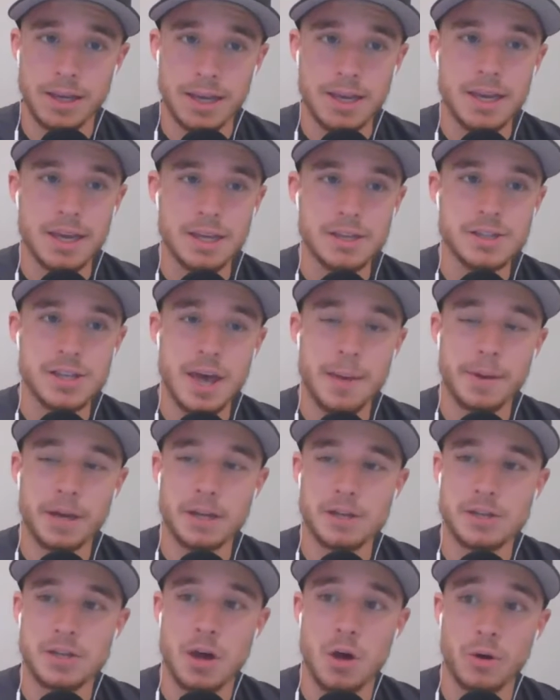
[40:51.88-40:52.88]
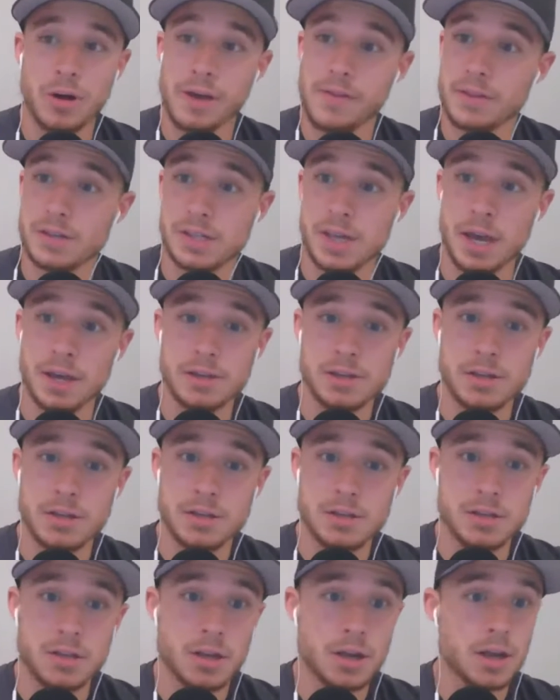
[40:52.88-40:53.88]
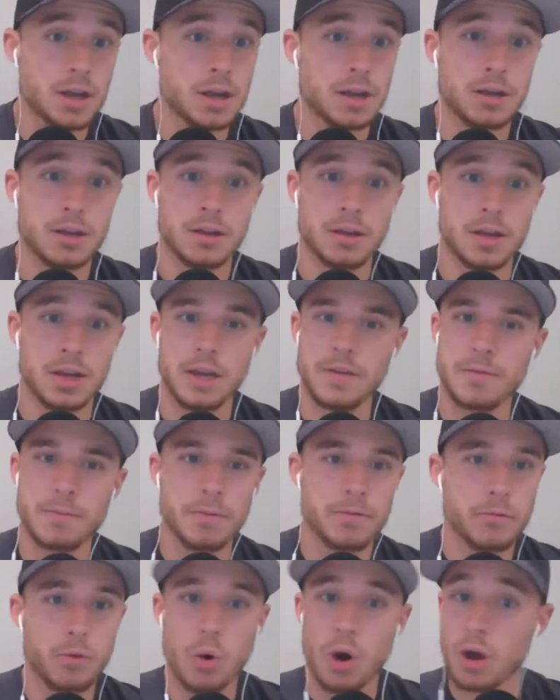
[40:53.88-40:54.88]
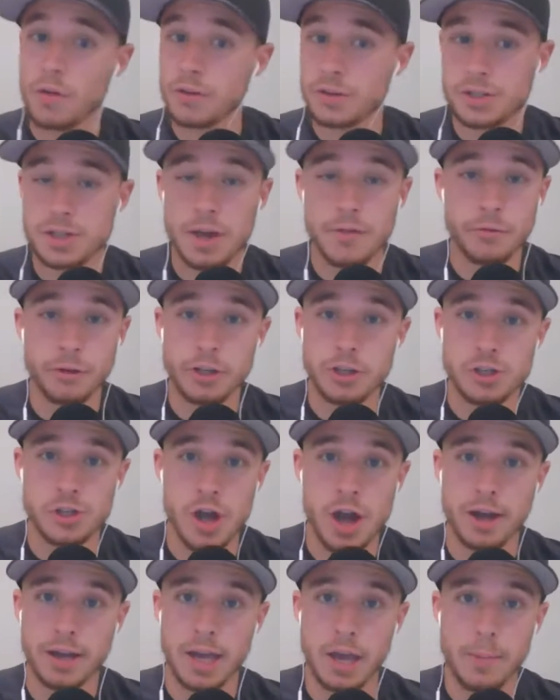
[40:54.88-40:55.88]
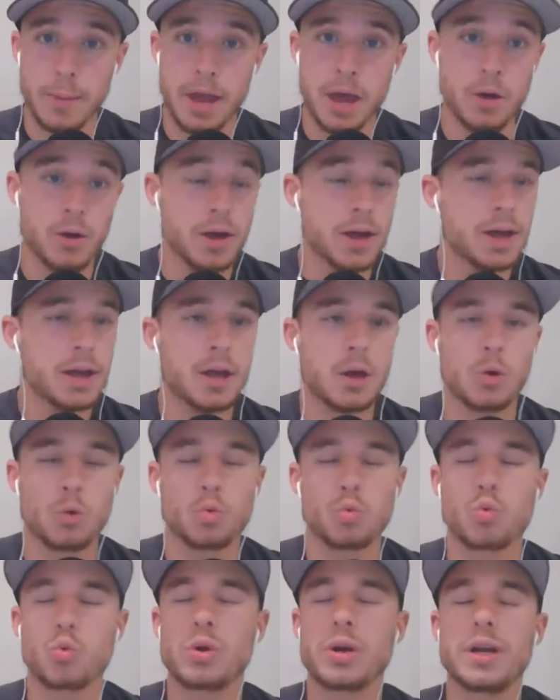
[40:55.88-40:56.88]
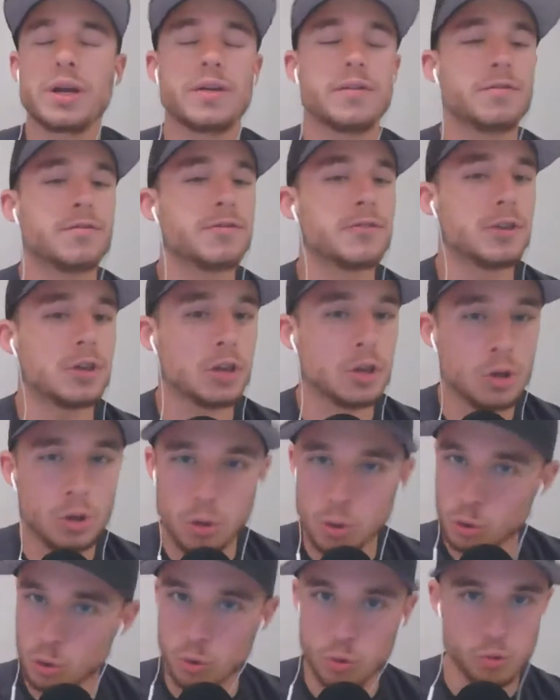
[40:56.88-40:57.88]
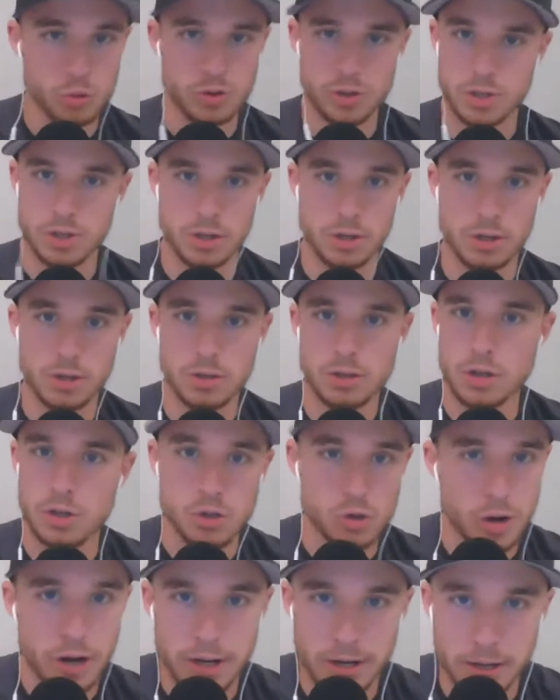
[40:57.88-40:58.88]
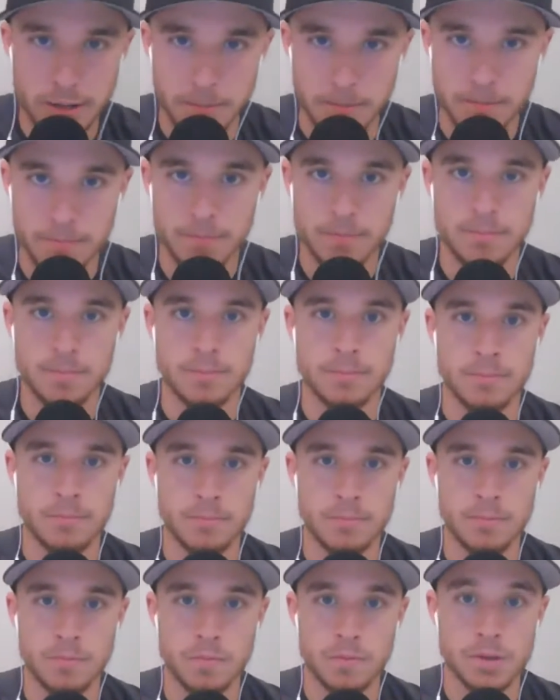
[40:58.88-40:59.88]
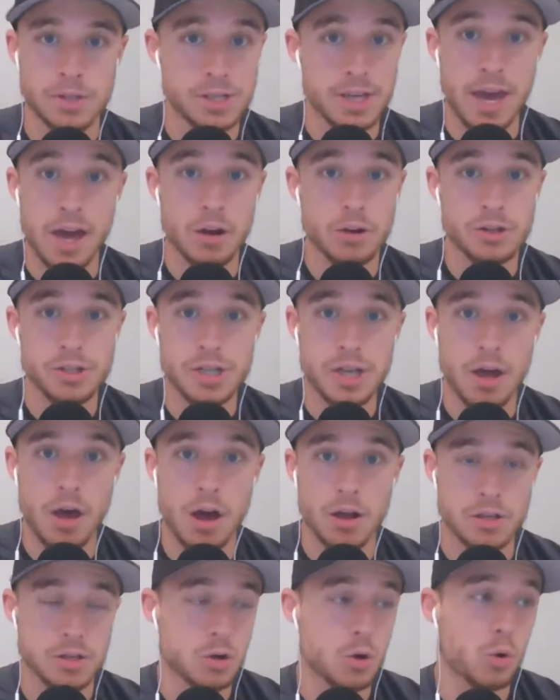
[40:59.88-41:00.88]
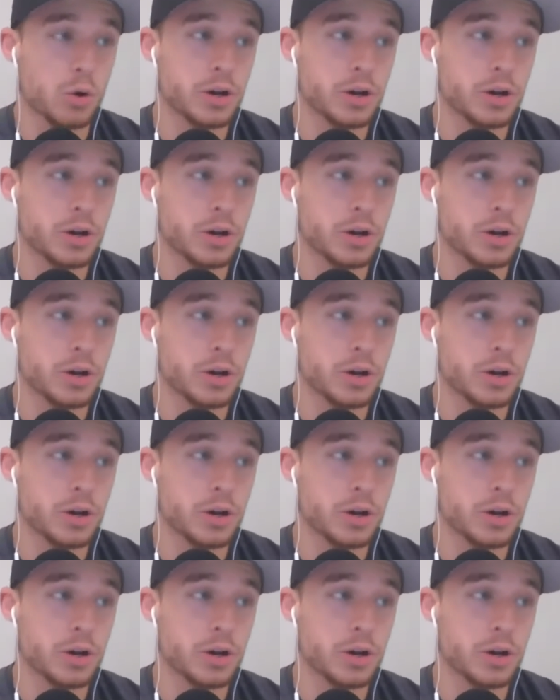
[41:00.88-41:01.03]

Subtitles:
he sat back and saw, okay, the Texans, even before all the stuff with Deshaun came out, refused to trade him. The Seattle Seahawks,